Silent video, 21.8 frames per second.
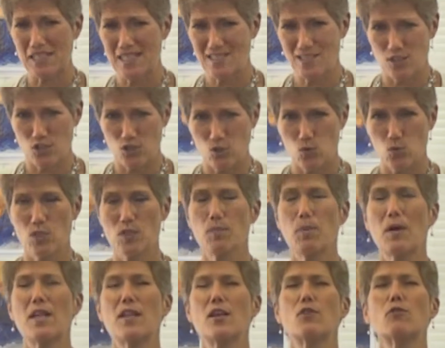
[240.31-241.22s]

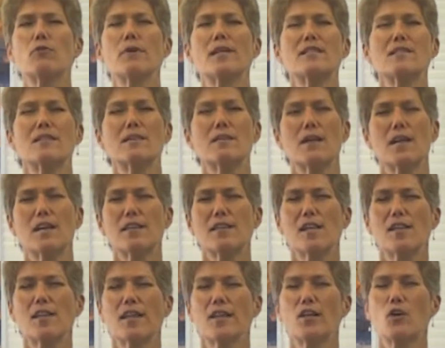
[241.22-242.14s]
plesiosaurs. By the grace of God,
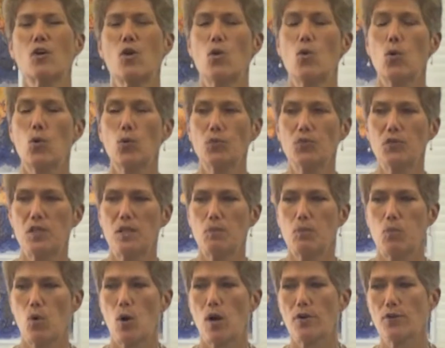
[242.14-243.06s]
they like cold,
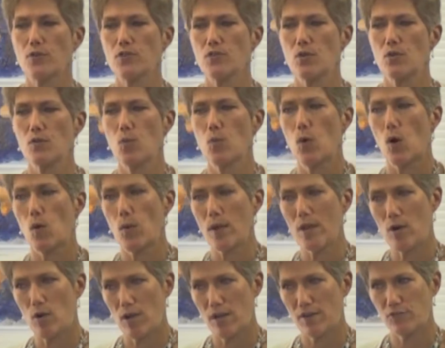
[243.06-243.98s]
deep water, so
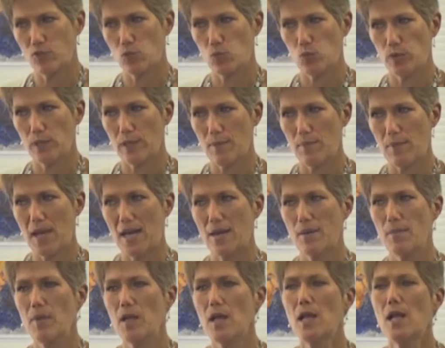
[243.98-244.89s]
we don't have to worry
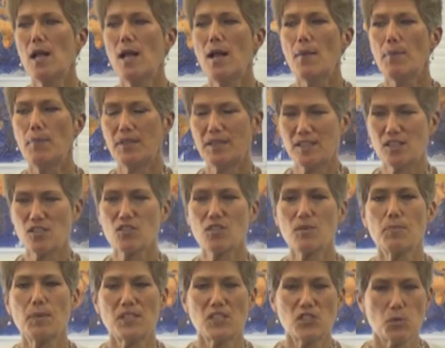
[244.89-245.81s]
about them. But
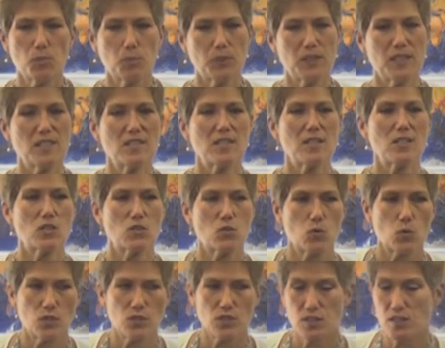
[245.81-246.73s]
there's a bunch of
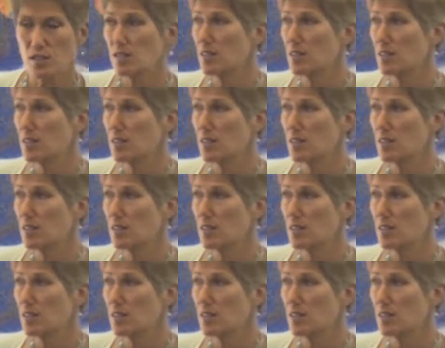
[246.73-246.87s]
plesiosaurs